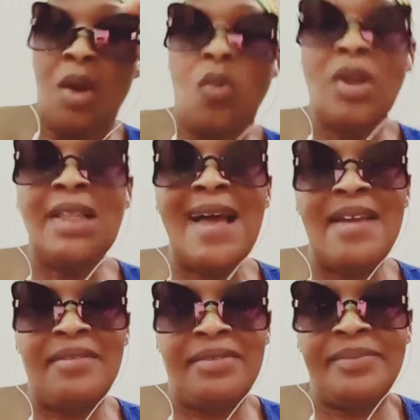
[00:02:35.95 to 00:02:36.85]
We're
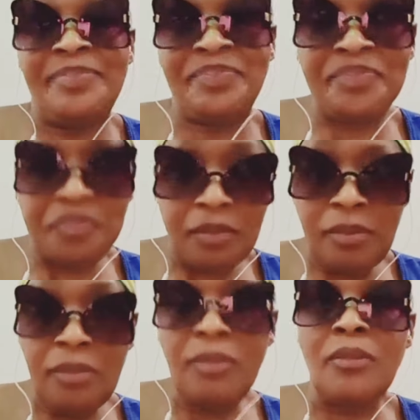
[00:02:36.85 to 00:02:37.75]
live.
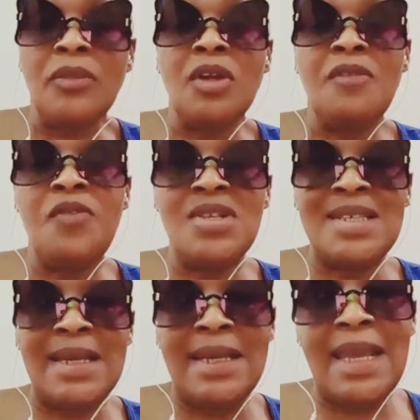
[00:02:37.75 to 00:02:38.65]

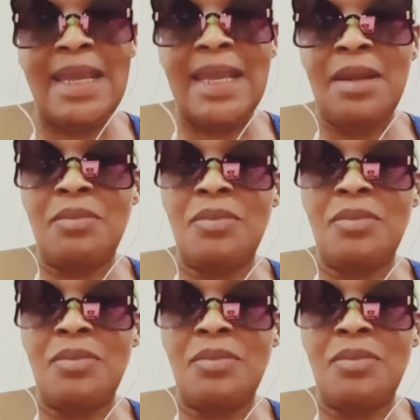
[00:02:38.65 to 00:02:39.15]
4:10 a.m.